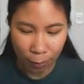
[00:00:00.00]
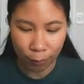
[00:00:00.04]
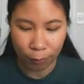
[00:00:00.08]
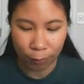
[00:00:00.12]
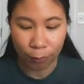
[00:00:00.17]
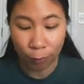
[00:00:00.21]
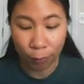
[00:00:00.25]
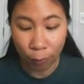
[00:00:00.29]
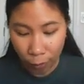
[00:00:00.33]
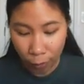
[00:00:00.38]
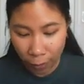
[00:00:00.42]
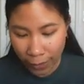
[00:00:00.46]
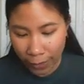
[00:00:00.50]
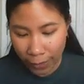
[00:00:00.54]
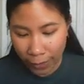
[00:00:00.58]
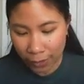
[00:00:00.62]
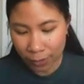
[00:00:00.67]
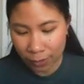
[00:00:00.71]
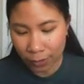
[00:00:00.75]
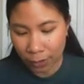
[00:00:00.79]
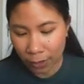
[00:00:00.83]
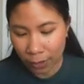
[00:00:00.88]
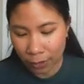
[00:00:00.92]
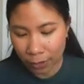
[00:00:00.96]

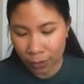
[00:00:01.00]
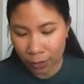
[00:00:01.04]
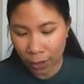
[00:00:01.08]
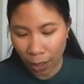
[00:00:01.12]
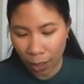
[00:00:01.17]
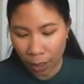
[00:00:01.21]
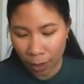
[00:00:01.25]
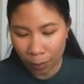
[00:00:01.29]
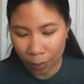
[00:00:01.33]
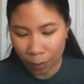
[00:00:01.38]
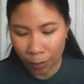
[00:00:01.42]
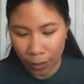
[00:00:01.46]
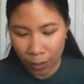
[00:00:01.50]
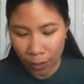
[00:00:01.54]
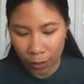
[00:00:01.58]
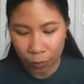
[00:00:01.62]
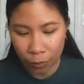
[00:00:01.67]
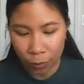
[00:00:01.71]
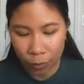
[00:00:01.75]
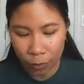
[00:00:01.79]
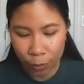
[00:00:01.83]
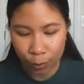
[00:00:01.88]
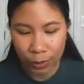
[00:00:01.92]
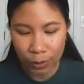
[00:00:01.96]
4x on top,
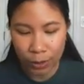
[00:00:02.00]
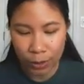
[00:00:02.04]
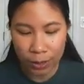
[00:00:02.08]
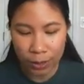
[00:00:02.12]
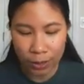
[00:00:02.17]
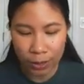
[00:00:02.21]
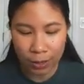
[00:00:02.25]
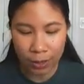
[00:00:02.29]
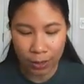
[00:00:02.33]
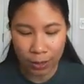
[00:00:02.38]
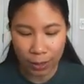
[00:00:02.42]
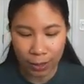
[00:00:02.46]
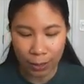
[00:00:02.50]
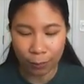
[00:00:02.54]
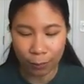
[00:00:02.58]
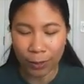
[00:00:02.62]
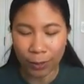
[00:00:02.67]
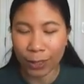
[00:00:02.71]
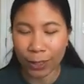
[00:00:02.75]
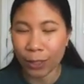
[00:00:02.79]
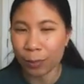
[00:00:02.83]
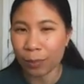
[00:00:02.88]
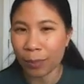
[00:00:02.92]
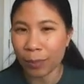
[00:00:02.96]
which means if
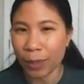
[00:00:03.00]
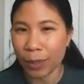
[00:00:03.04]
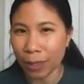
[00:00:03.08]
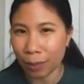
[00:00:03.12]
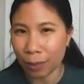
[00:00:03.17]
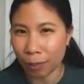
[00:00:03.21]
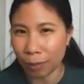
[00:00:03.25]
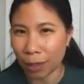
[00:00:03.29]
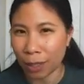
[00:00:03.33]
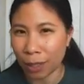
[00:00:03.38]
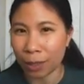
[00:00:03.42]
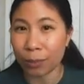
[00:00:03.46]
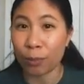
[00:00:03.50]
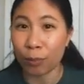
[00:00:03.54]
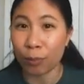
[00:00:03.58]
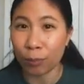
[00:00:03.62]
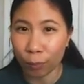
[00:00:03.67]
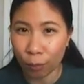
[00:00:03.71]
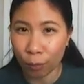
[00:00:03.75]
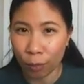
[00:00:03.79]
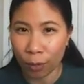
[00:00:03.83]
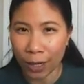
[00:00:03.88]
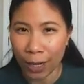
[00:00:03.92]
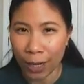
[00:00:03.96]
I could make the bottom of
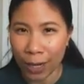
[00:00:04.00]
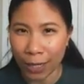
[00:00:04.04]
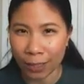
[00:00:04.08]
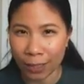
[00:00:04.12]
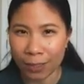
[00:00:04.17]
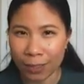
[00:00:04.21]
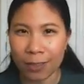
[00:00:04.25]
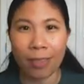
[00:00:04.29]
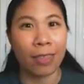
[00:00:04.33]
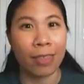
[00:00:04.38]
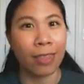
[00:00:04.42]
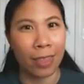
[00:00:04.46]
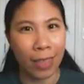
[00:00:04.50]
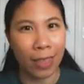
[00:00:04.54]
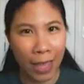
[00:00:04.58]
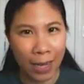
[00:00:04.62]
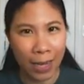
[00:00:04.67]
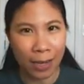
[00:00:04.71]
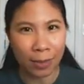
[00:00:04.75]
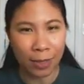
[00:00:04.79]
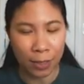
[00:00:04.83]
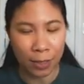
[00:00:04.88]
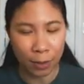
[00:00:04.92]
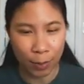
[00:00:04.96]
4x, then the